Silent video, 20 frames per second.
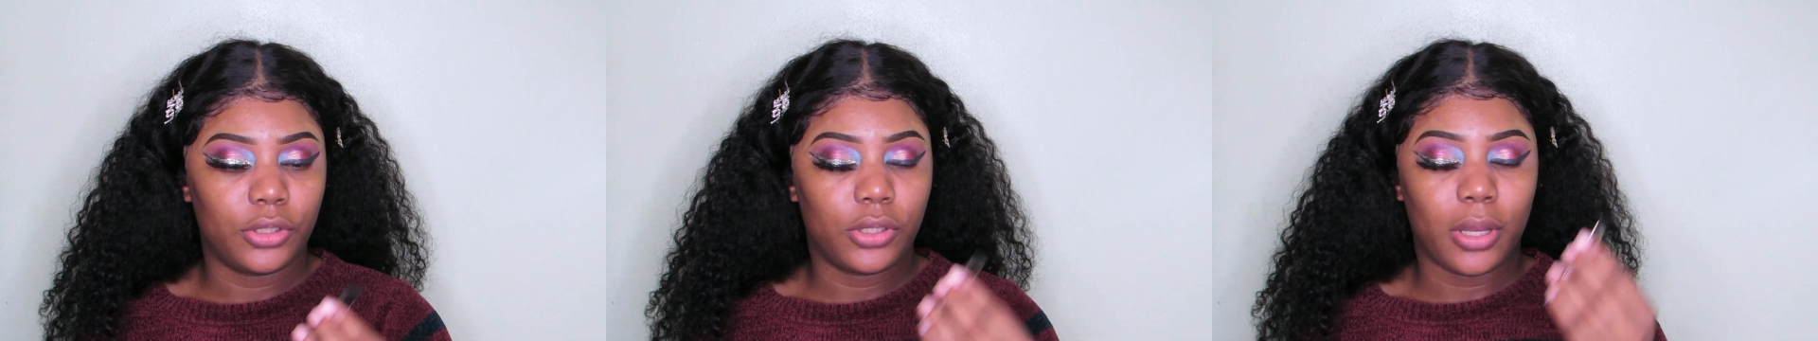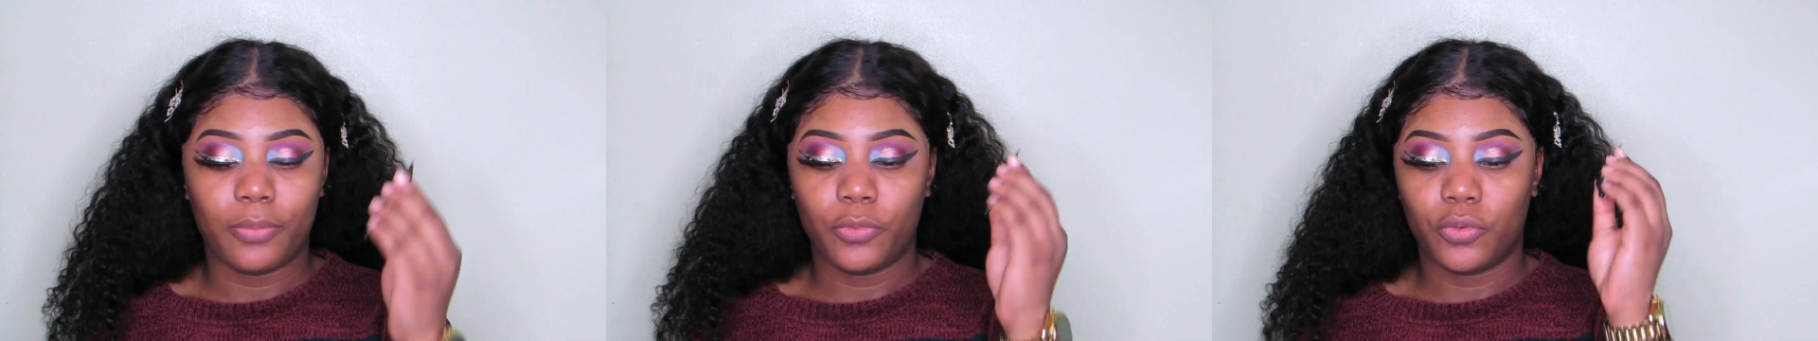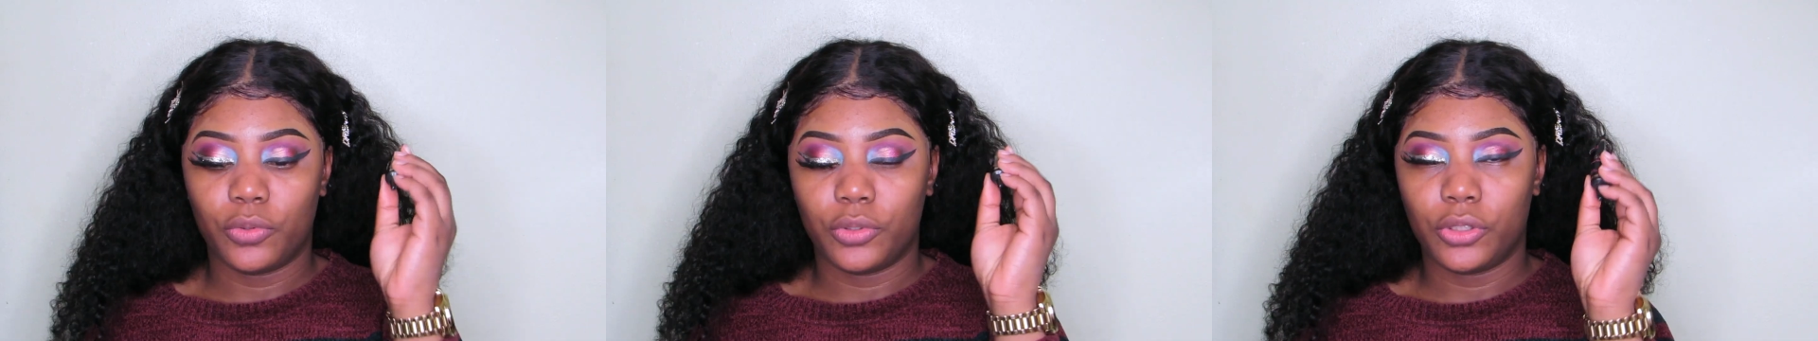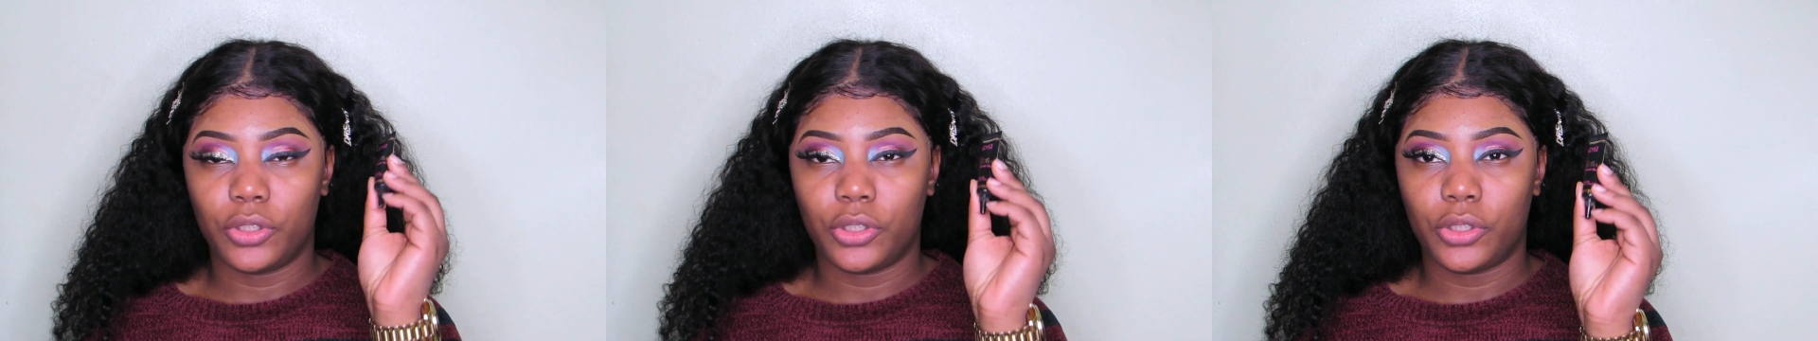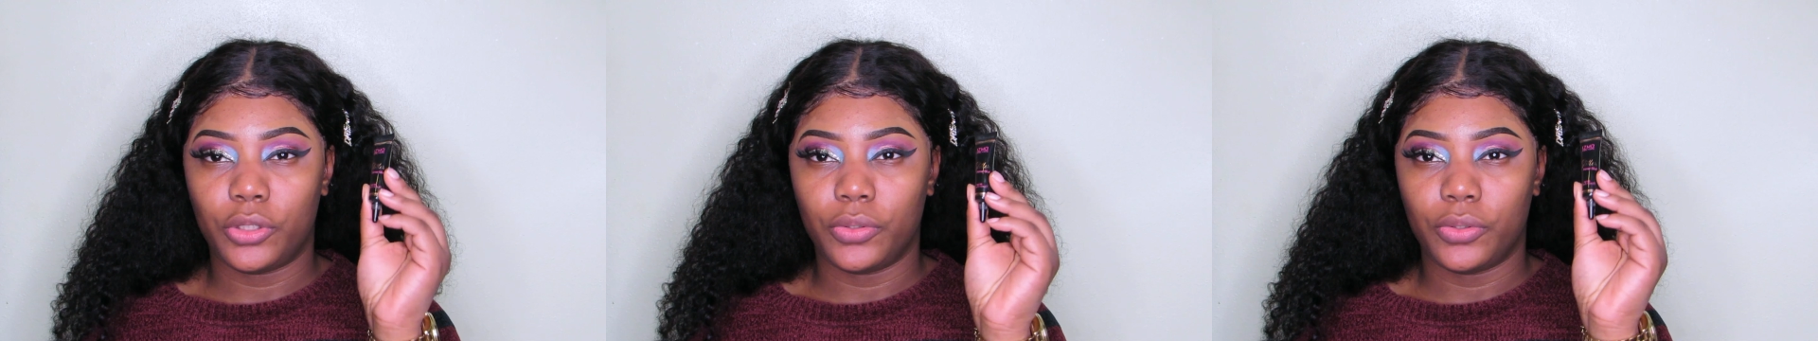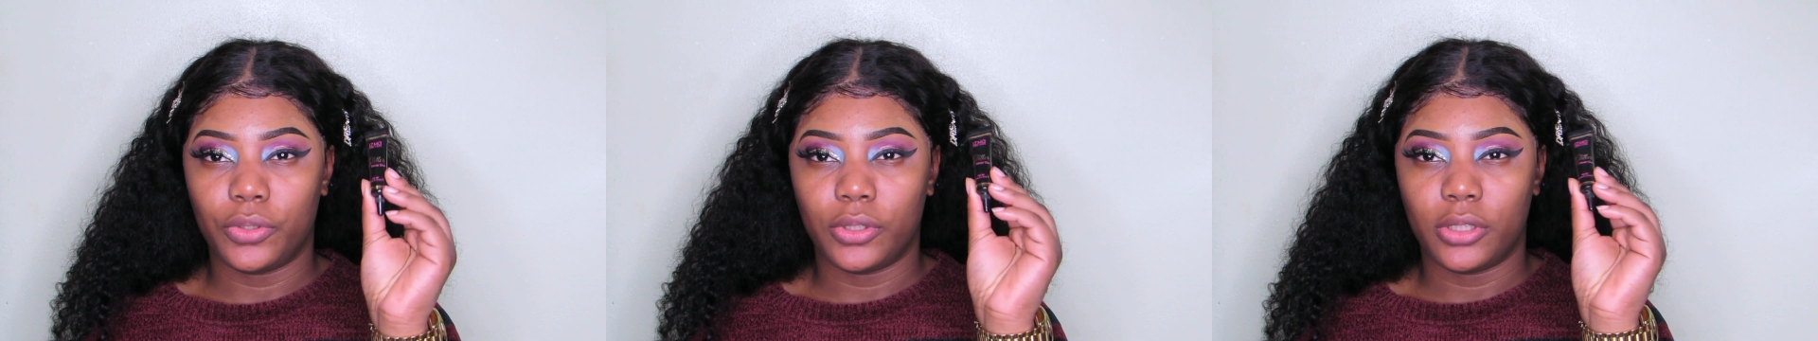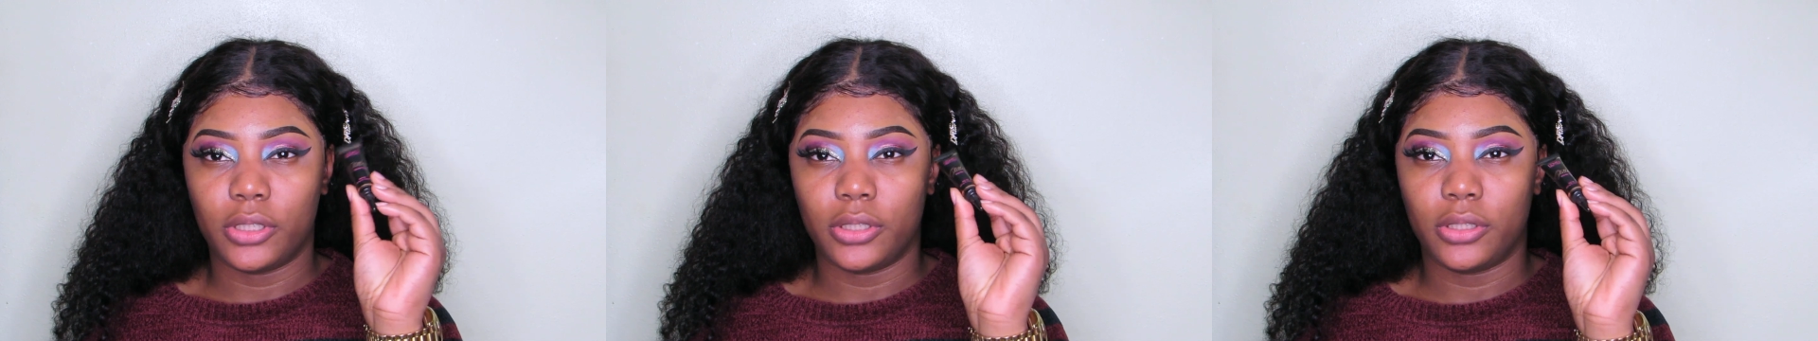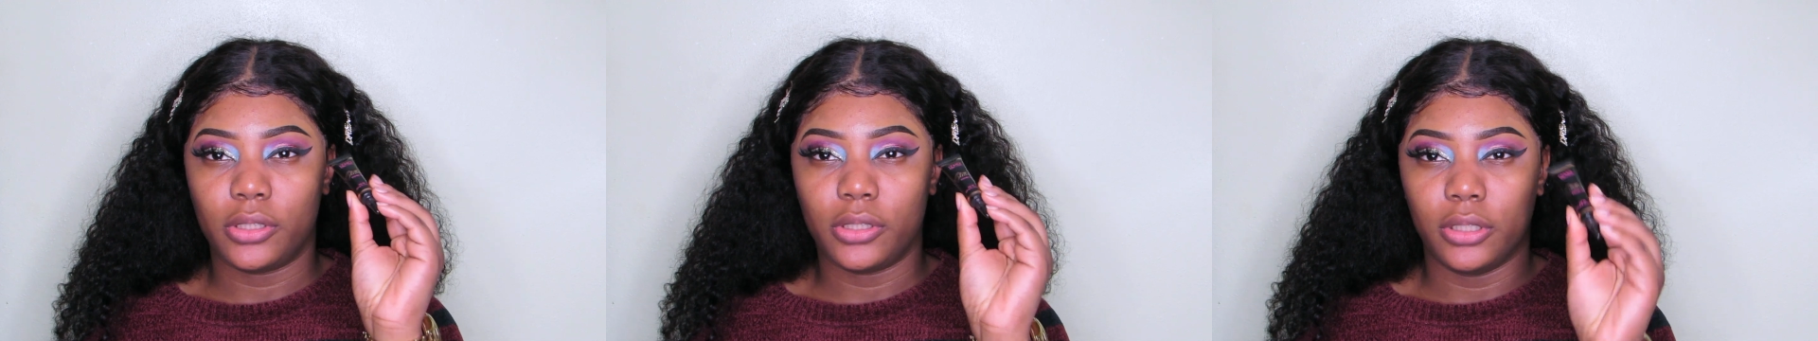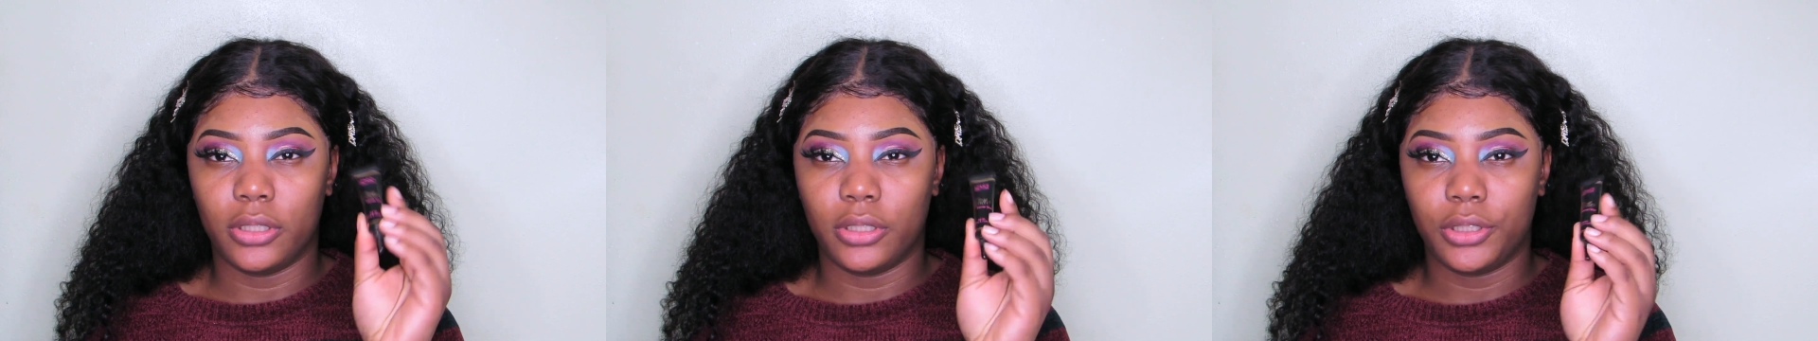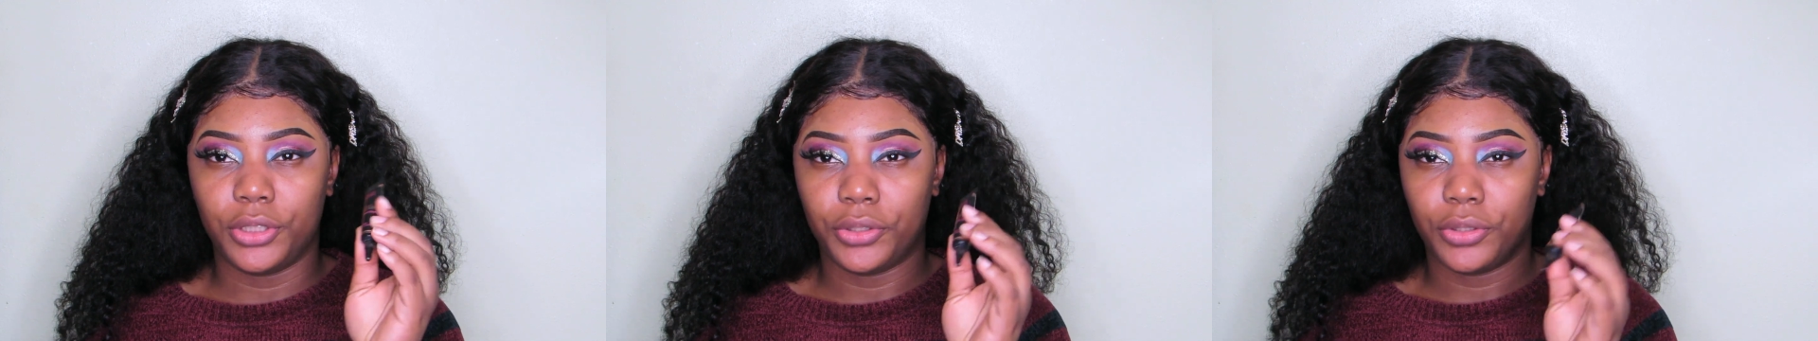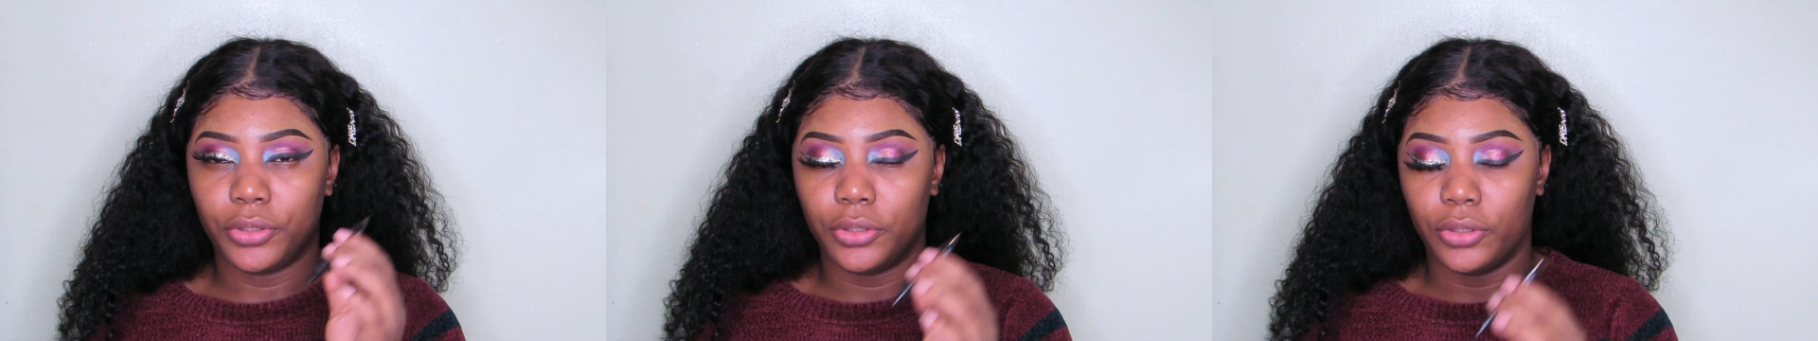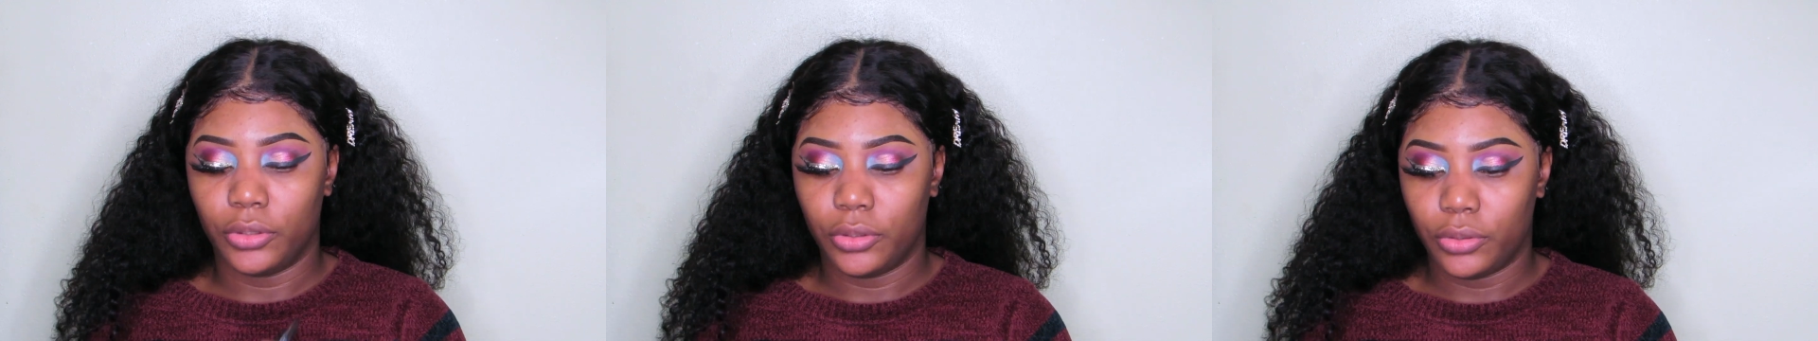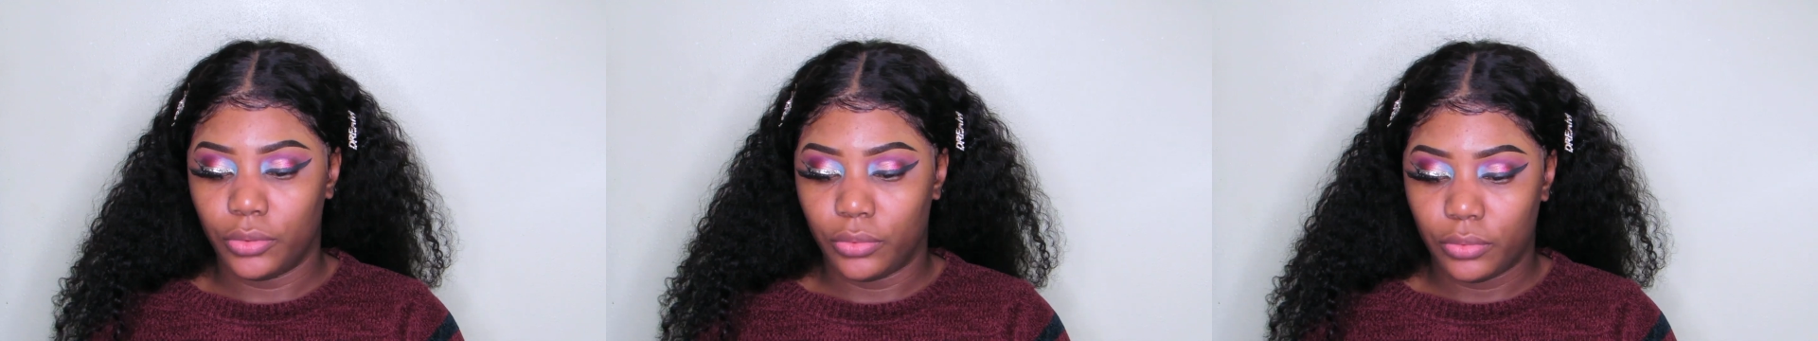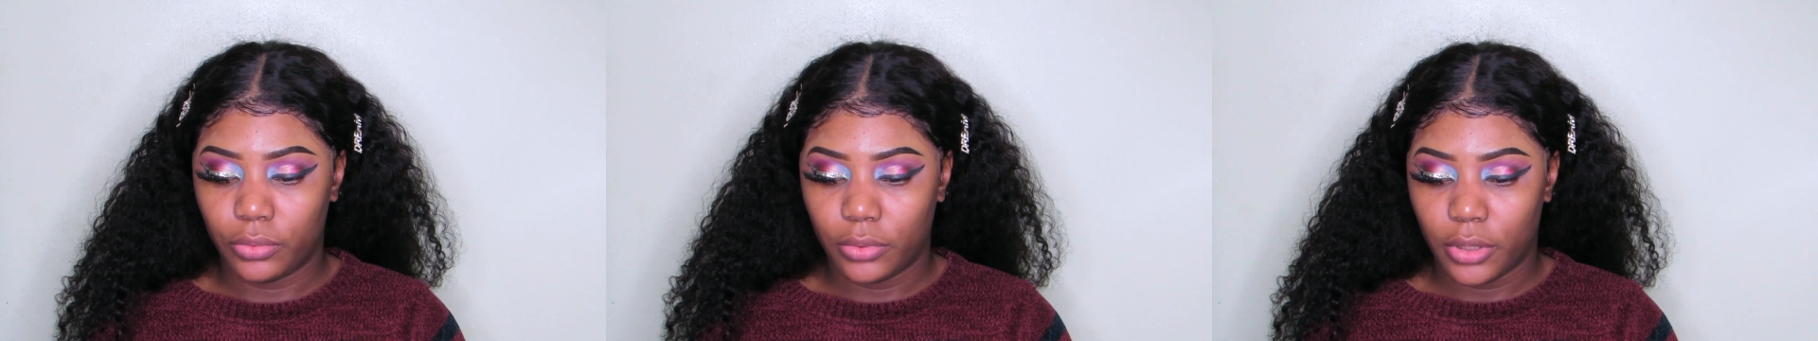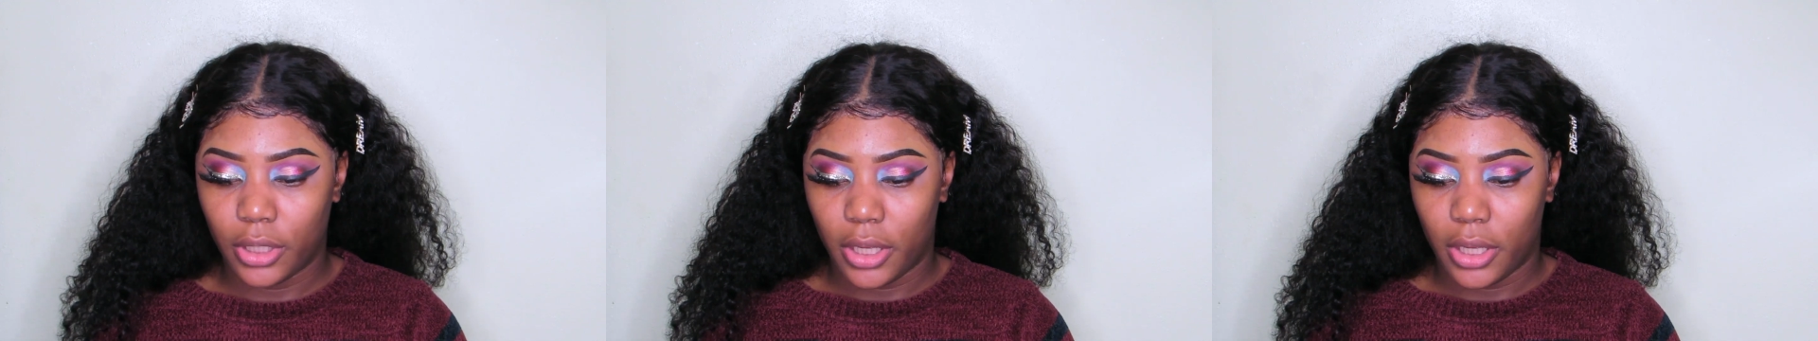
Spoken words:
I'm going to use this glitter glue,